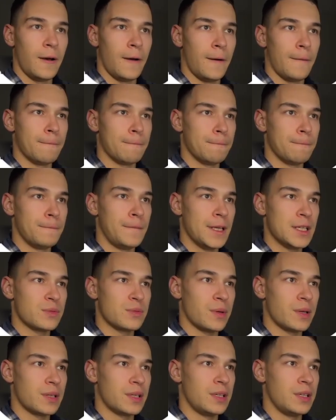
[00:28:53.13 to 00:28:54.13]
This one
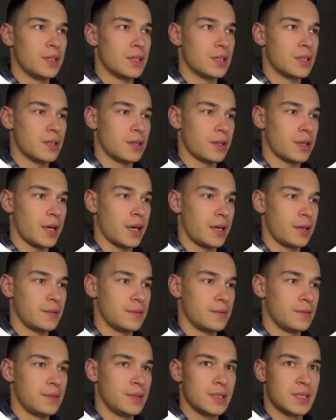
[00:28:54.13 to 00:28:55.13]
here, okay,
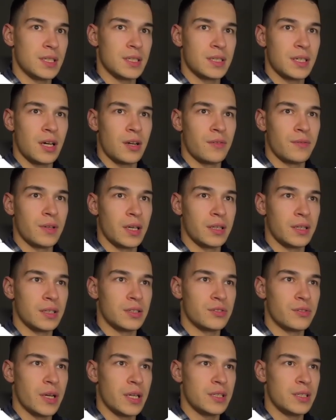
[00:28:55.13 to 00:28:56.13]
this is kind of like the
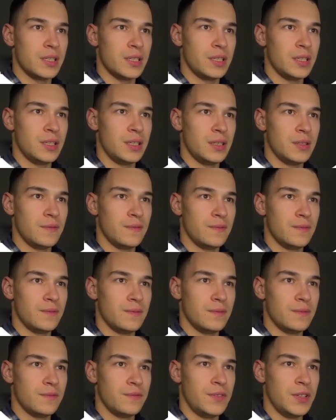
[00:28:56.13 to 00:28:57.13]
trendy
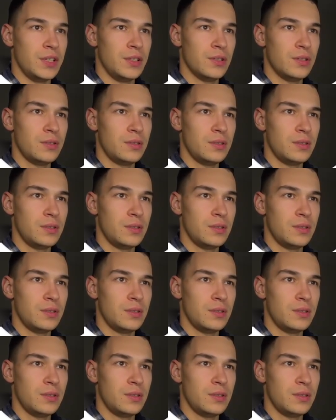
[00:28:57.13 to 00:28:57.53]
video.